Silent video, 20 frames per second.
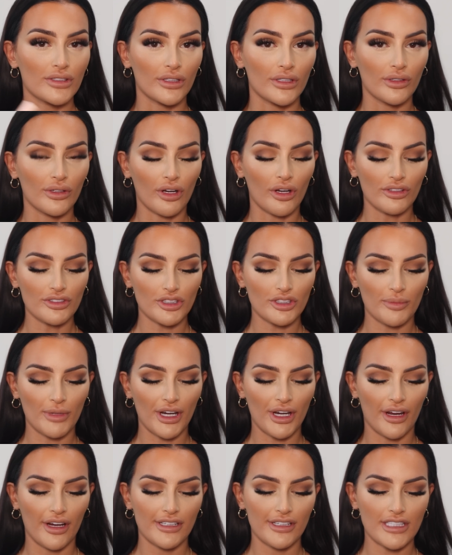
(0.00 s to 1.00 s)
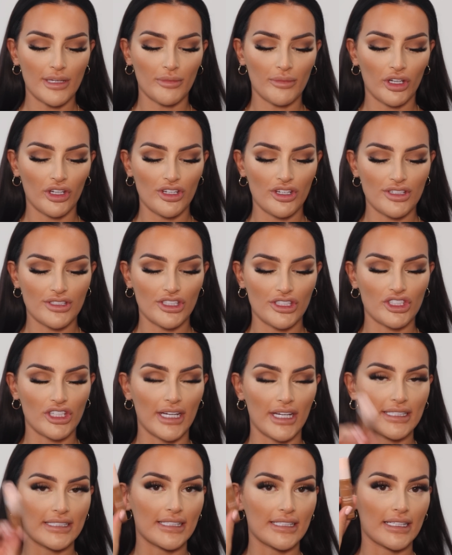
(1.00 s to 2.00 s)
To contour my nose, I'm going to use the
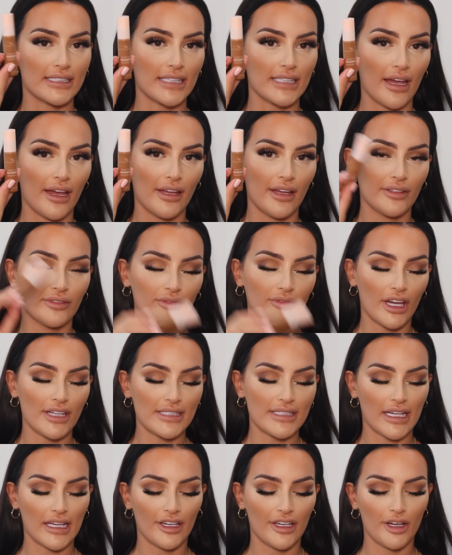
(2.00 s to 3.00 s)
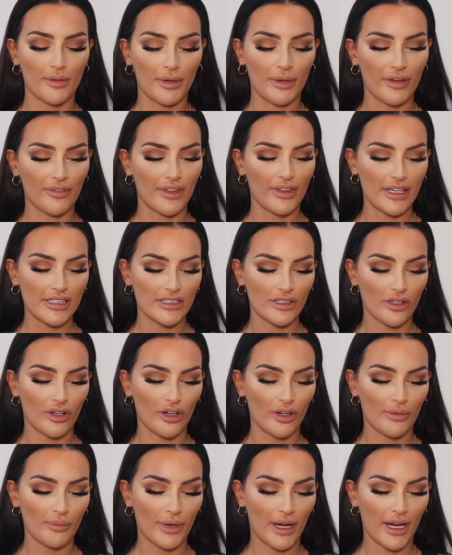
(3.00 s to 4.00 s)
shade 6N. I take a little bit of this
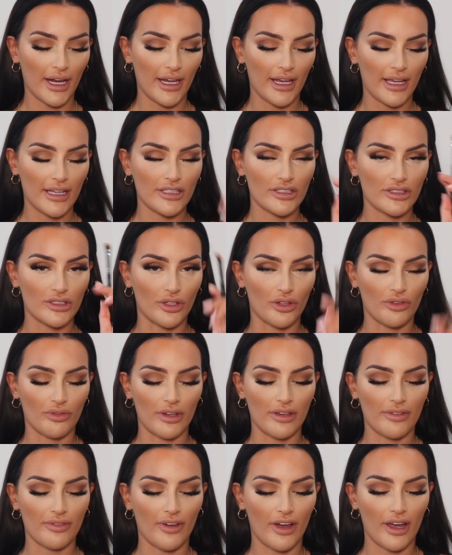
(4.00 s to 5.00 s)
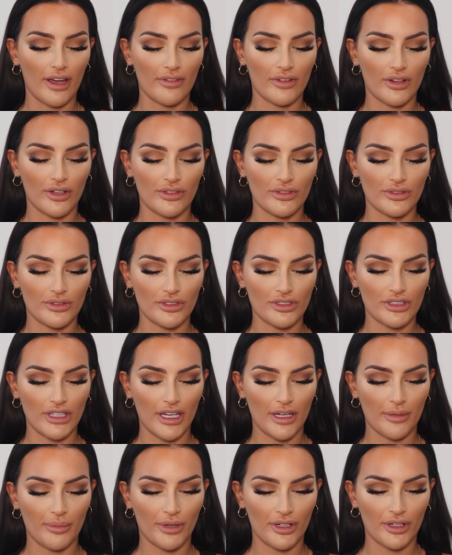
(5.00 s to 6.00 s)
on my 235 contour
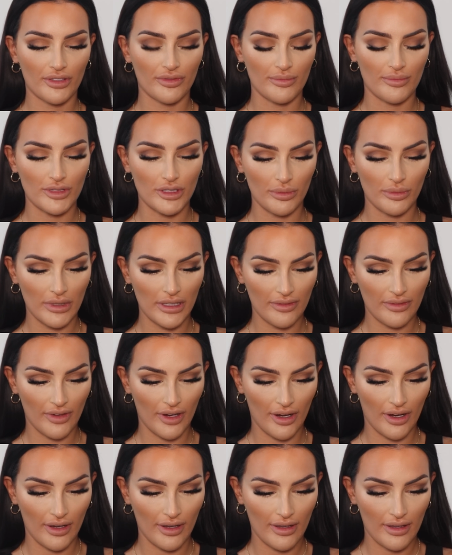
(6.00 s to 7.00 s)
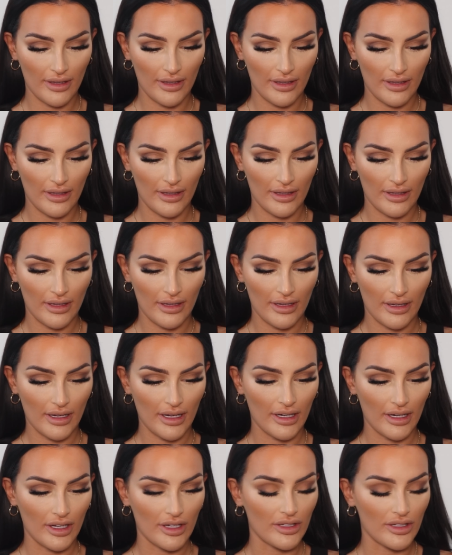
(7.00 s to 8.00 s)
shader brush from Zoeva.
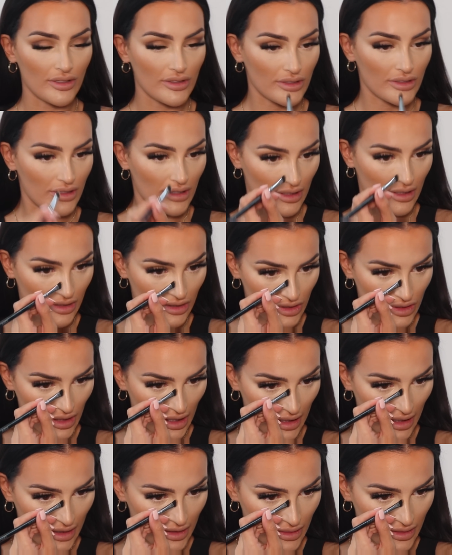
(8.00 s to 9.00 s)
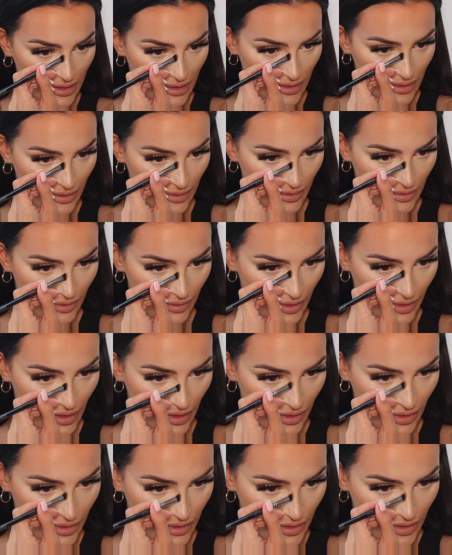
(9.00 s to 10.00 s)
And I use this shade for
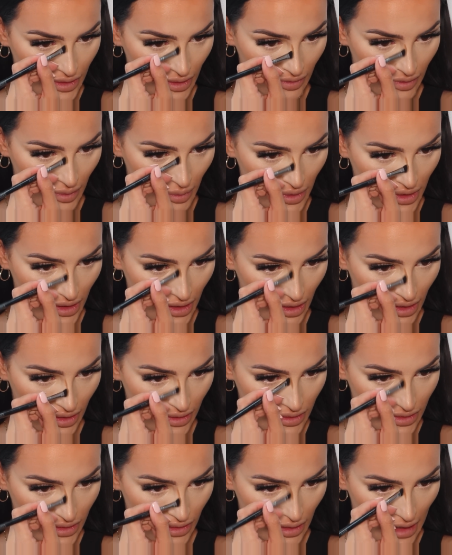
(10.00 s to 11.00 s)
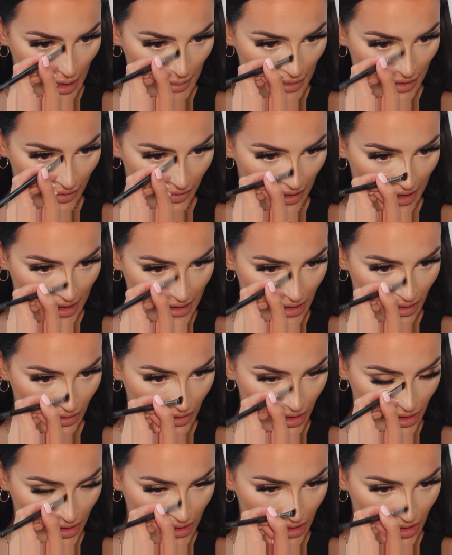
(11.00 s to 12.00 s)
contour. So if I want to contour like my face, I'll
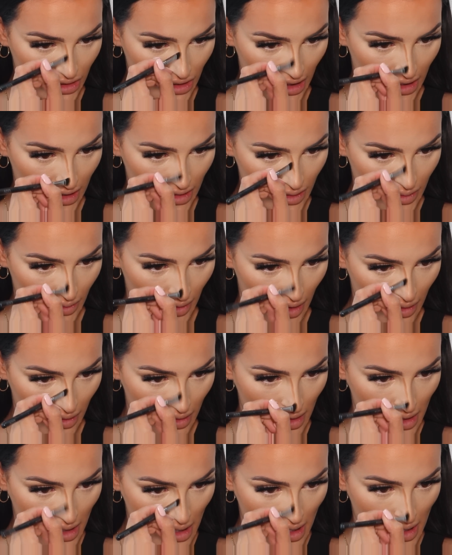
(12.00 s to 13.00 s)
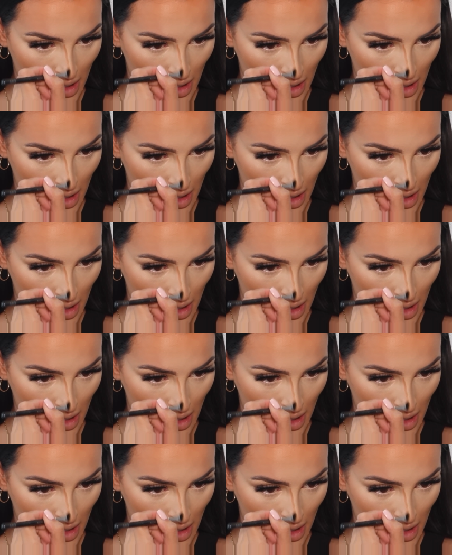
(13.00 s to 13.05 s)
use this shade as well.